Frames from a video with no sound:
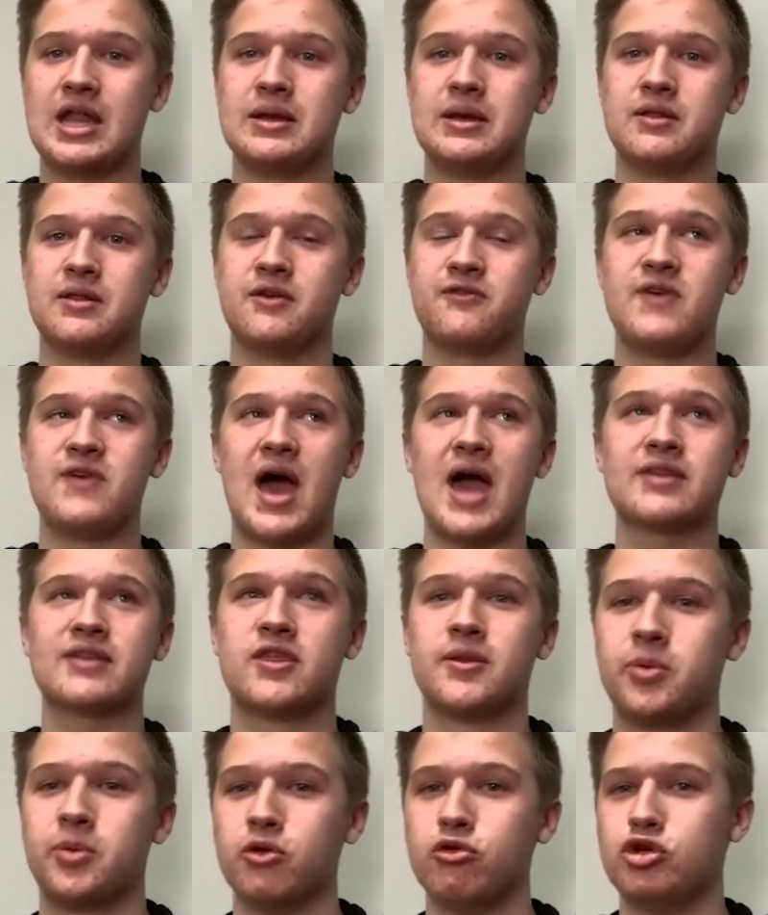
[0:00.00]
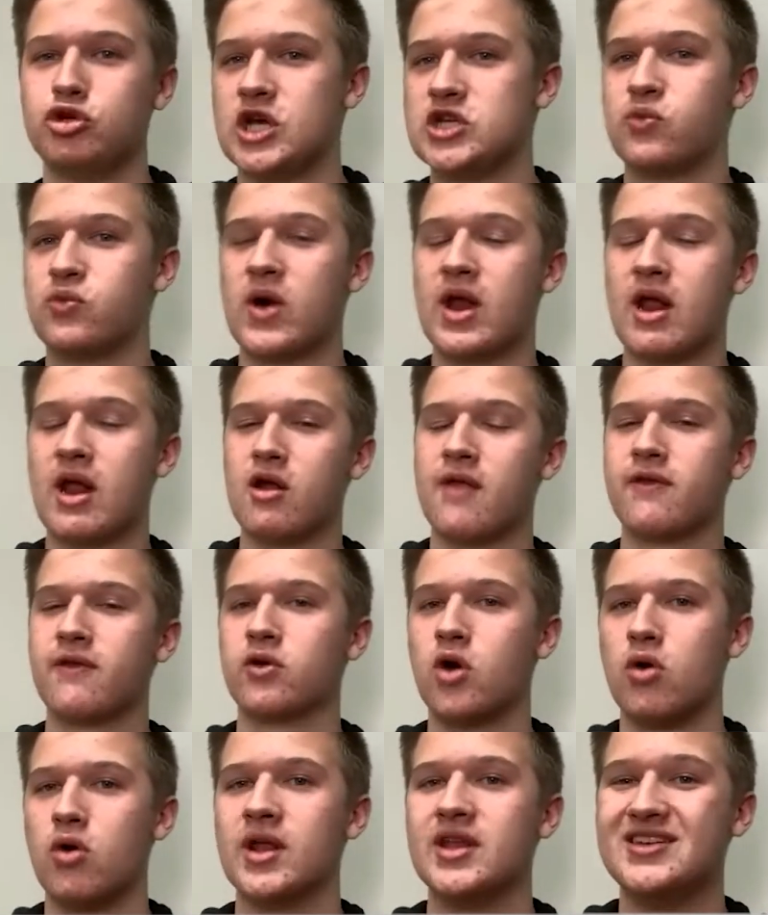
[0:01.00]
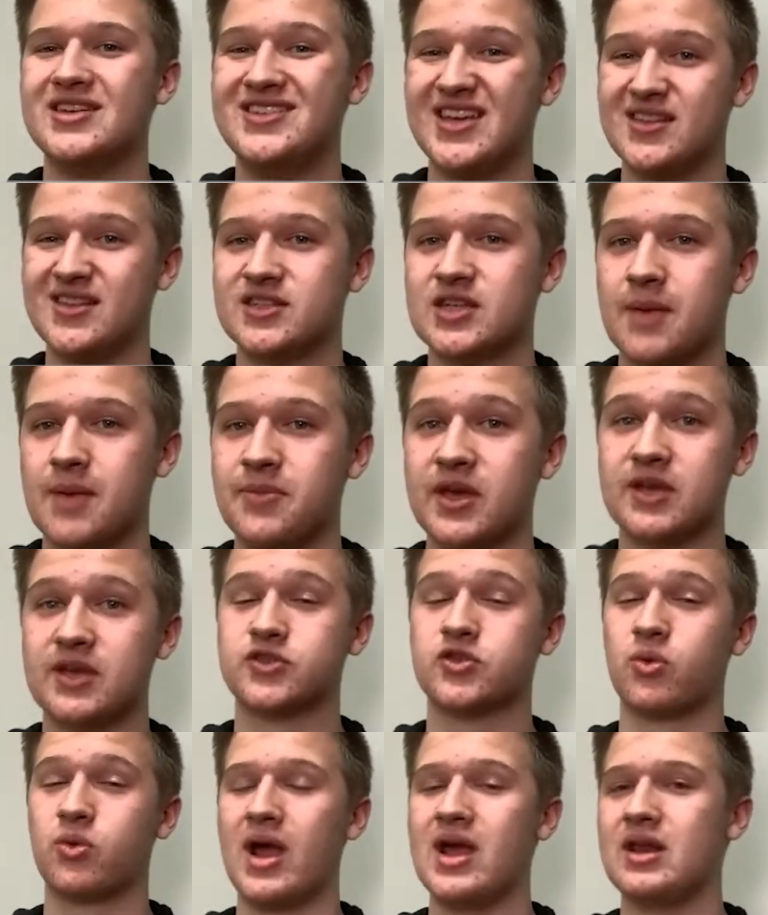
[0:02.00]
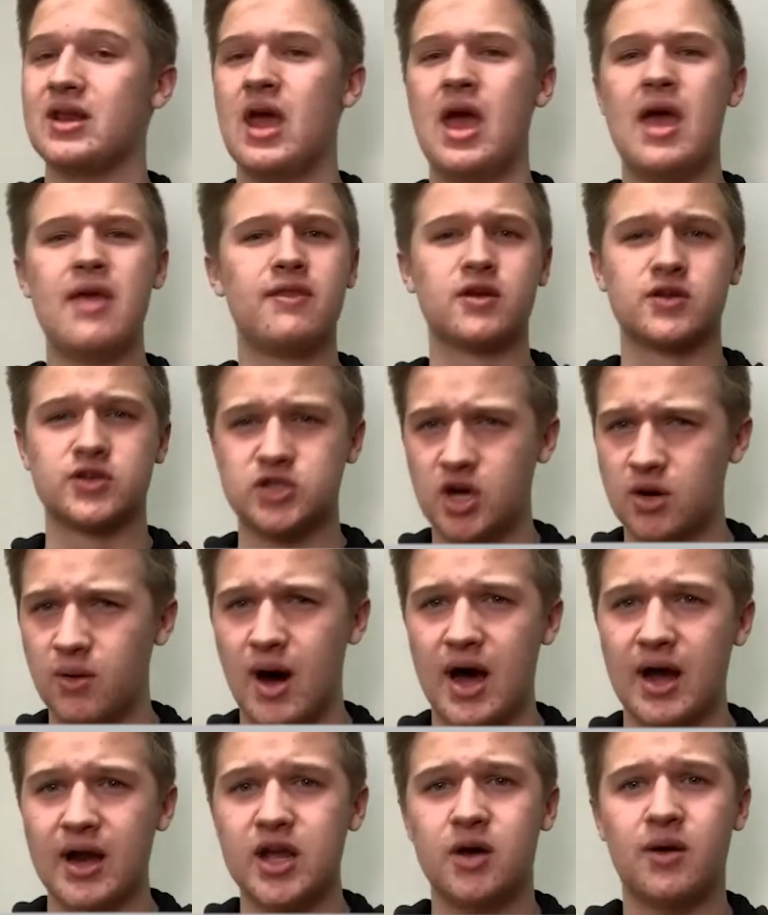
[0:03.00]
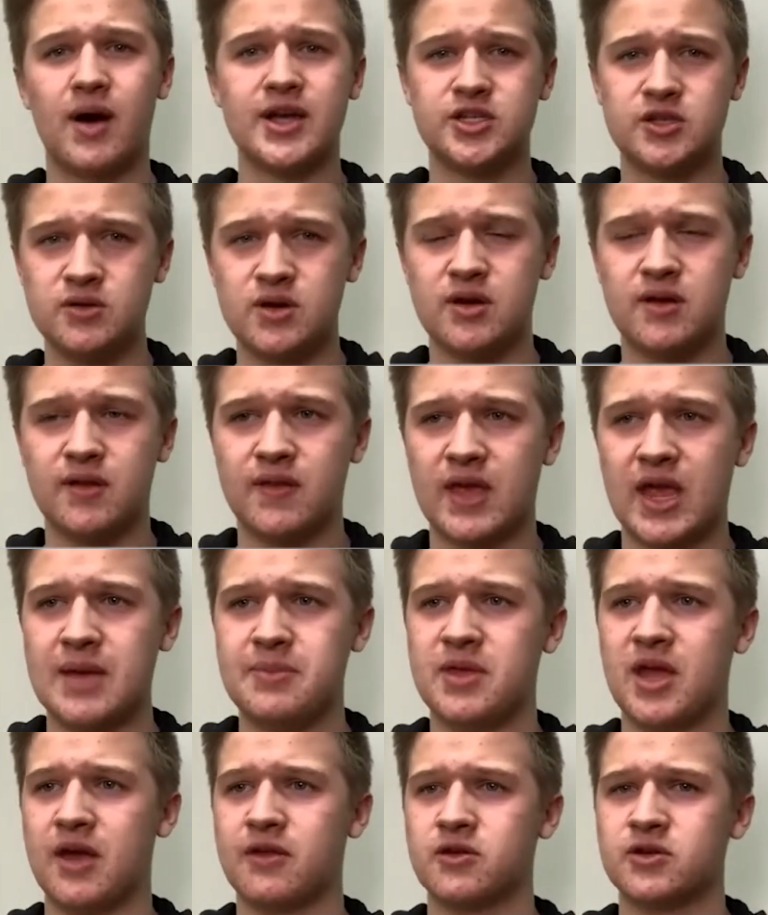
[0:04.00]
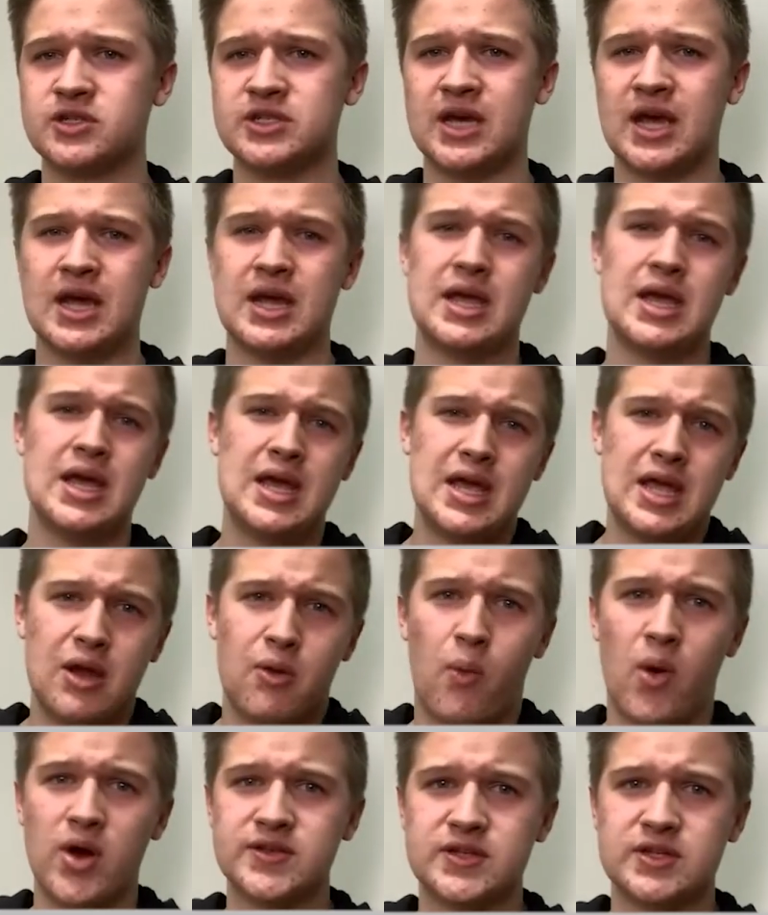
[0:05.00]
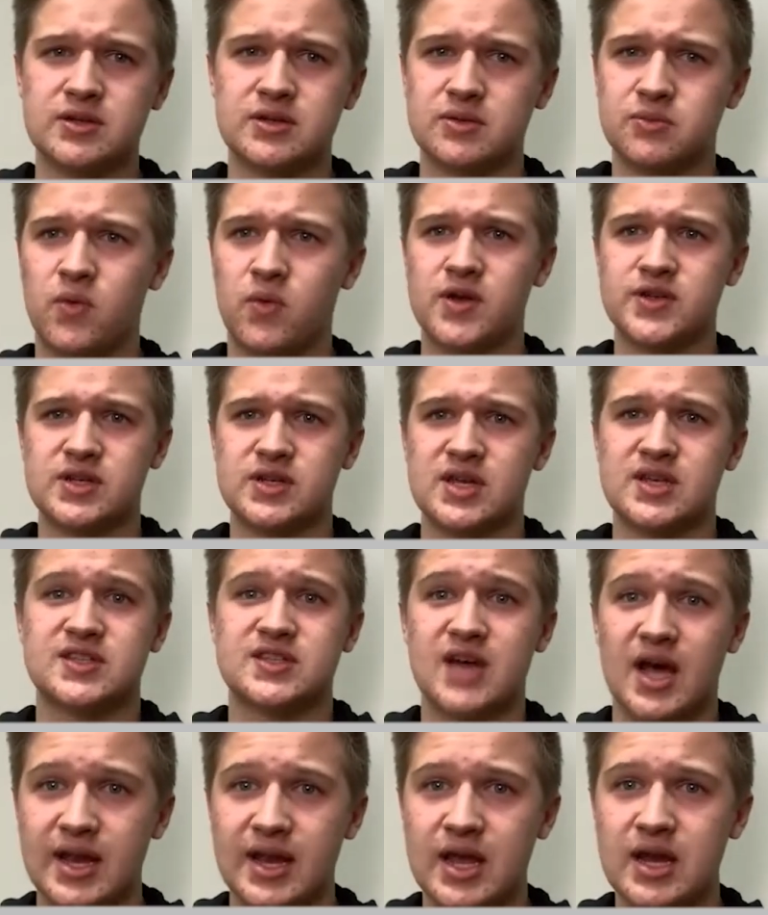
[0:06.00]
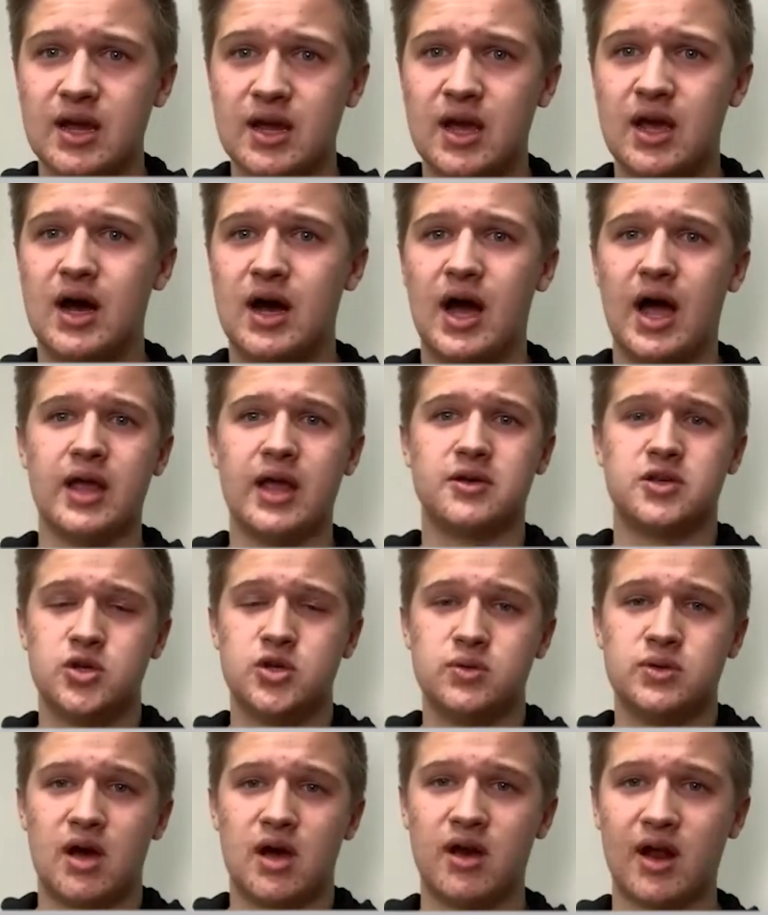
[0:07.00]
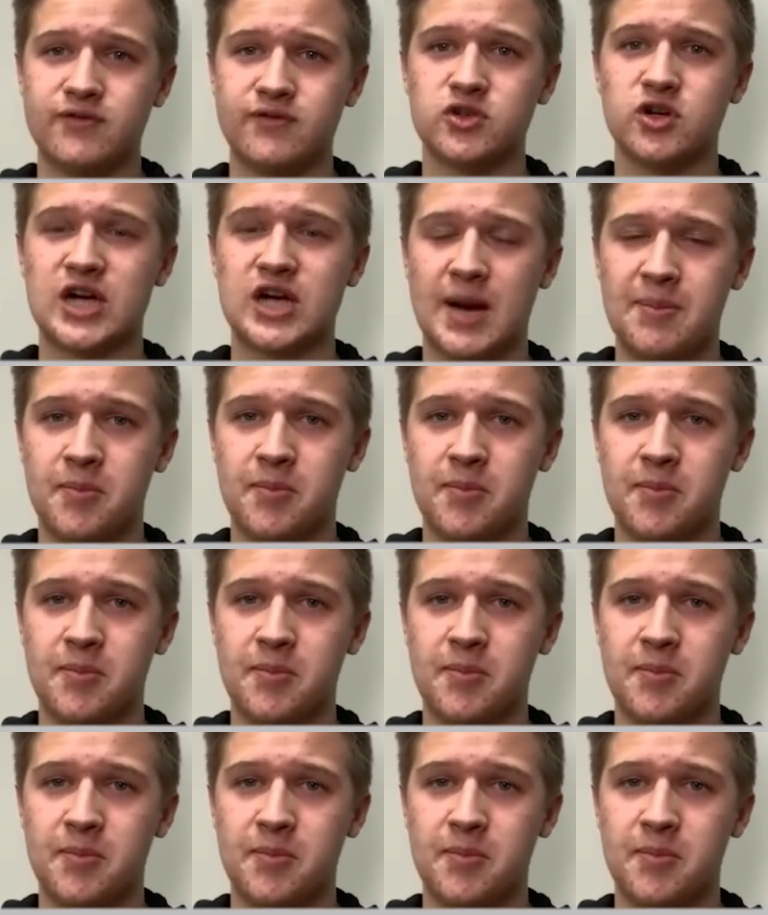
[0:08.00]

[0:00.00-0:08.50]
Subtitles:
the fact the Blue Jays went out on their own and did something is great. There's no audio. I tuned into the game the other day. wasn't exciting. I tuned out after a couple